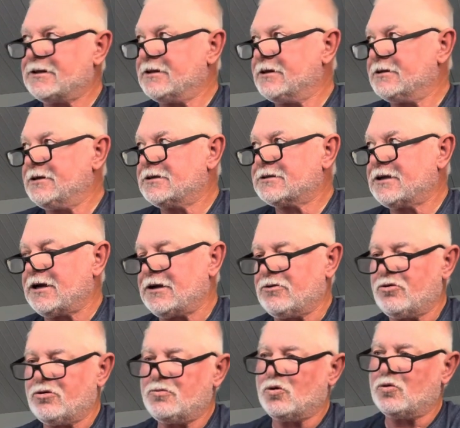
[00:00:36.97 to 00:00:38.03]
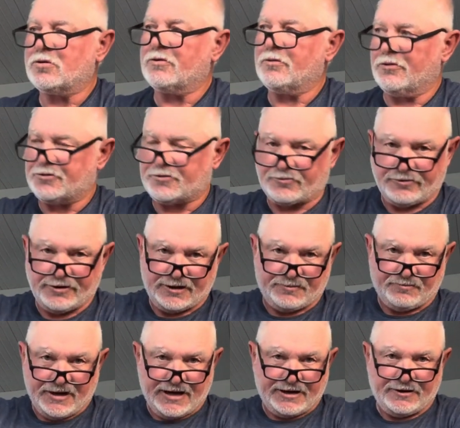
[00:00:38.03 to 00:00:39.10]
just got a little more strength
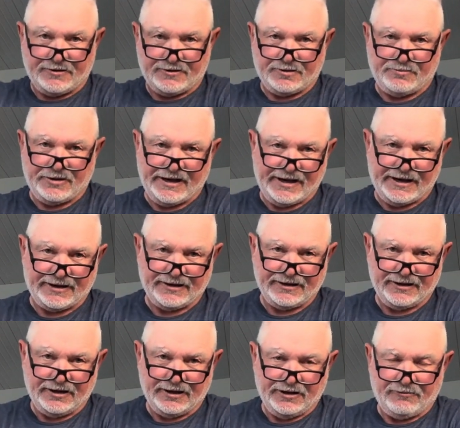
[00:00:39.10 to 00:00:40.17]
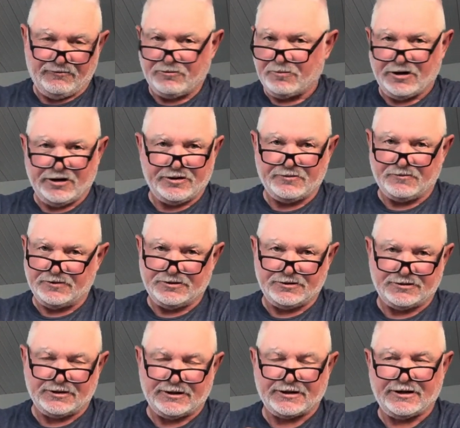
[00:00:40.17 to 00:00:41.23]
back here in the back. Where my other
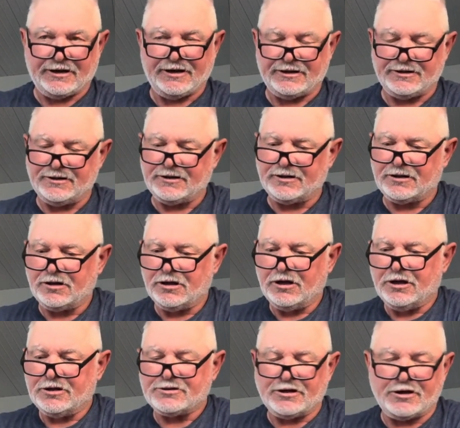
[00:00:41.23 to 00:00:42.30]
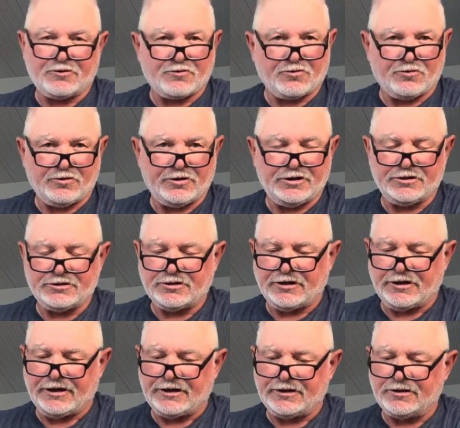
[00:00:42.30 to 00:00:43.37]
ones, like I had St. Croix and
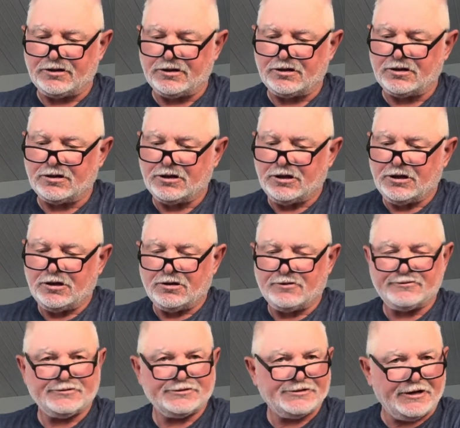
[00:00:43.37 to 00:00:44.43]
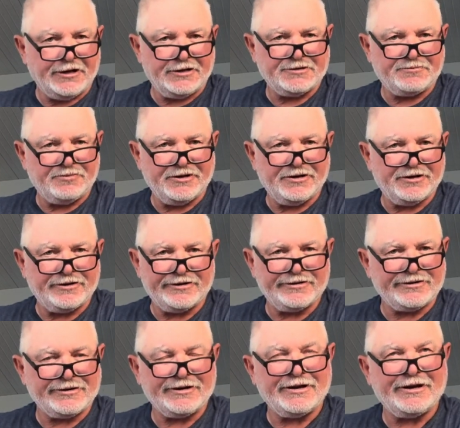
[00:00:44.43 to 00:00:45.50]
I had
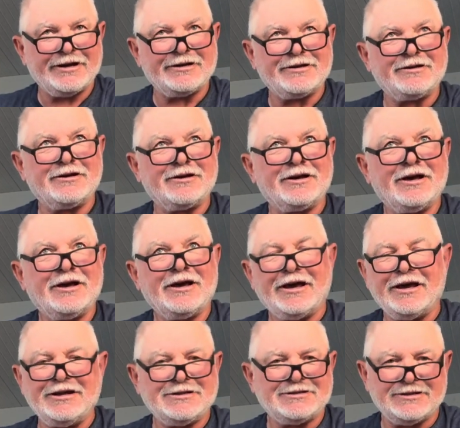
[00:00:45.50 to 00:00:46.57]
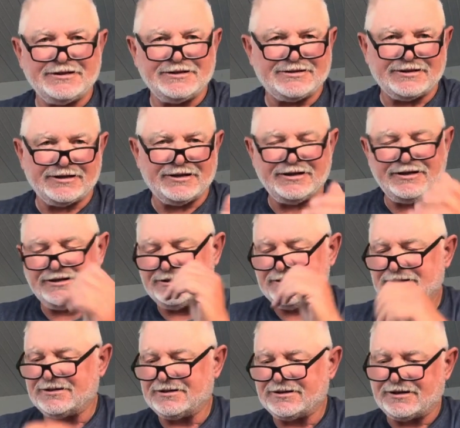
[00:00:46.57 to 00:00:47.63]
Shakespeare's and I had ACC's
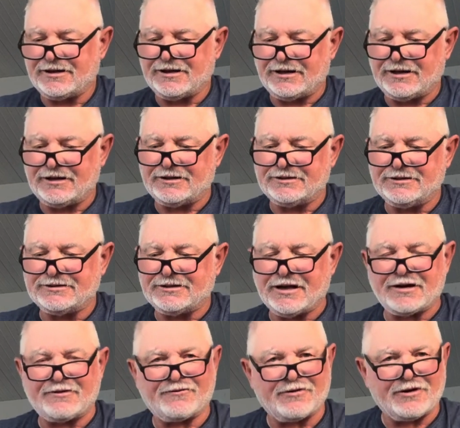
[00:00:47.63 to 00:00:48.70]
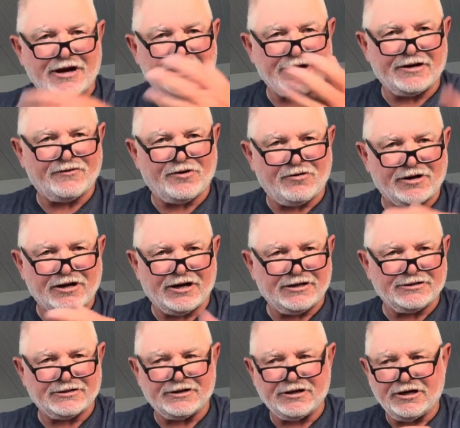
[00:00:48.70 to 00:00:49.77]
and I just had a variety of all
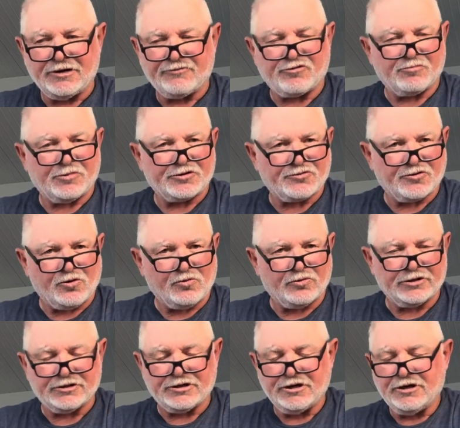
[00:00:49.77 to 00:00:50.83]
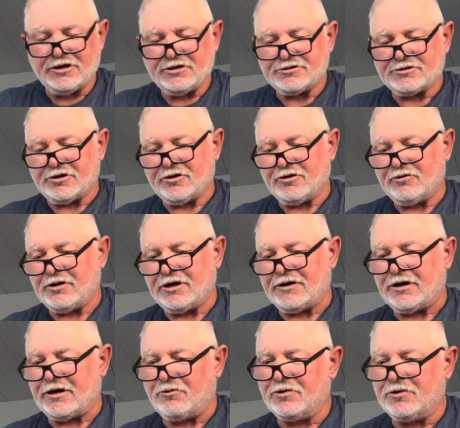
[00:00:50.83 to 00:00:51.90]
kinds of from a trolling. So
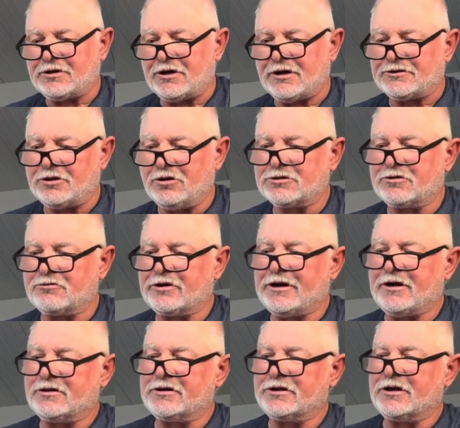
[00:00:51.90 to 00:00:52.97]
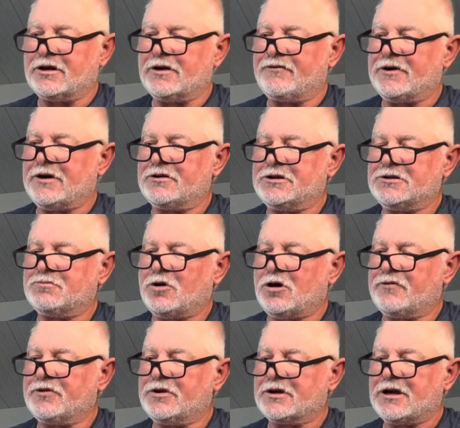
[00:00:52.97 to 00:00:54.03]
I looked around and I found these
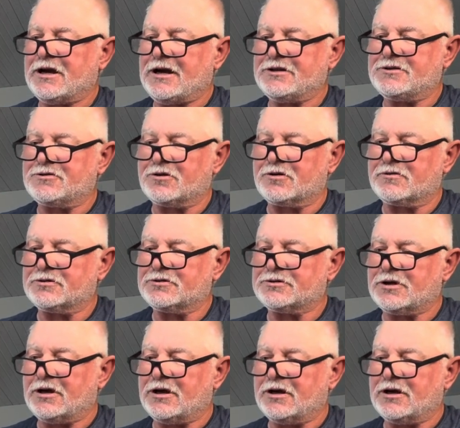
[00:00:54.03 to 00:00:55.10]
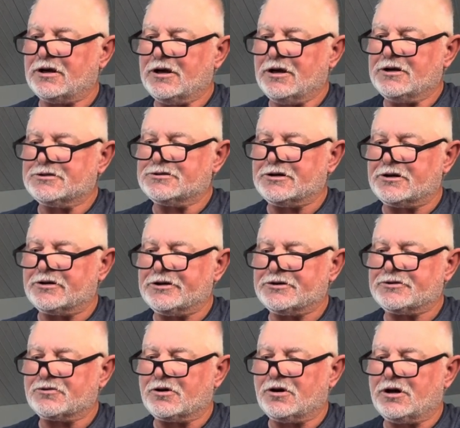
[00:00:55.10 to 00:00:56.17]
Mafia Guide
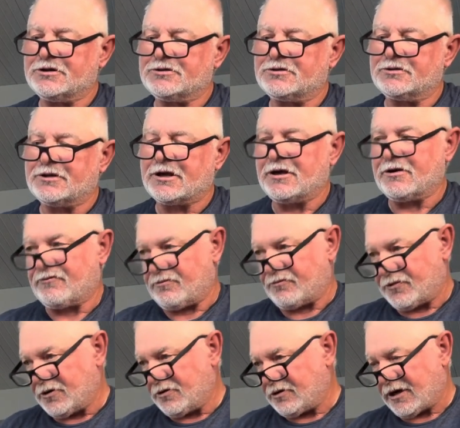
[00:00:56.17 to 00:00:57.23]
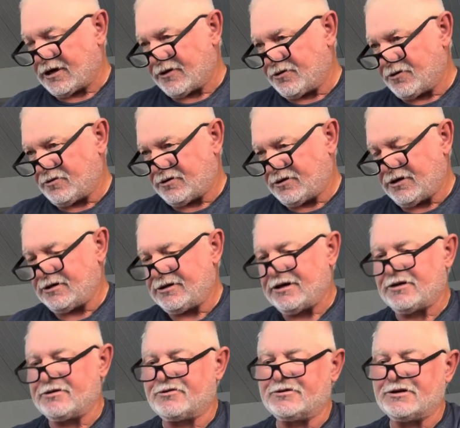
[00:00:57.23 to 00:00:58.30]
series rods. They go, I got 13
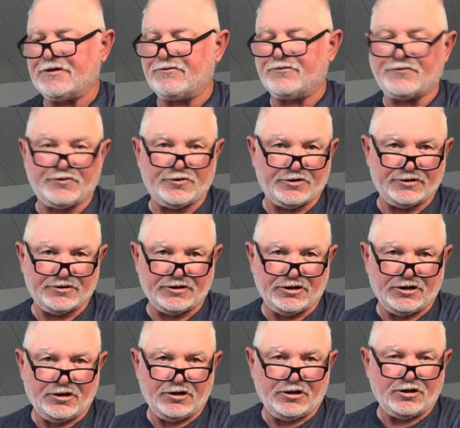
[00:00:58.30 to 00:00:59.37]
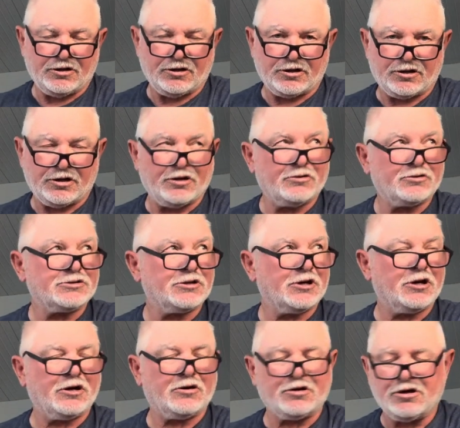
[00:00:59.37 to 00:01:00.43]
down to 7 foot, you know.
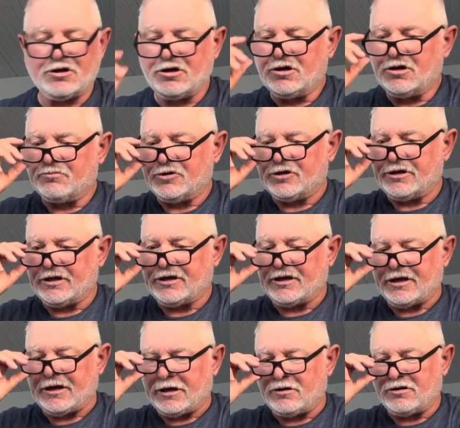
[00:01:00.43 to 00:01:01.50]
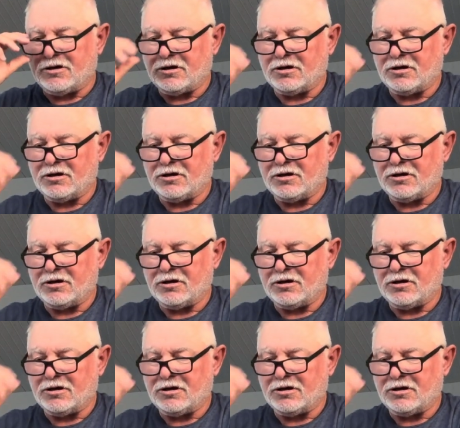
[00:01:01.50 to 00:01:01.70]
So, but anyhow,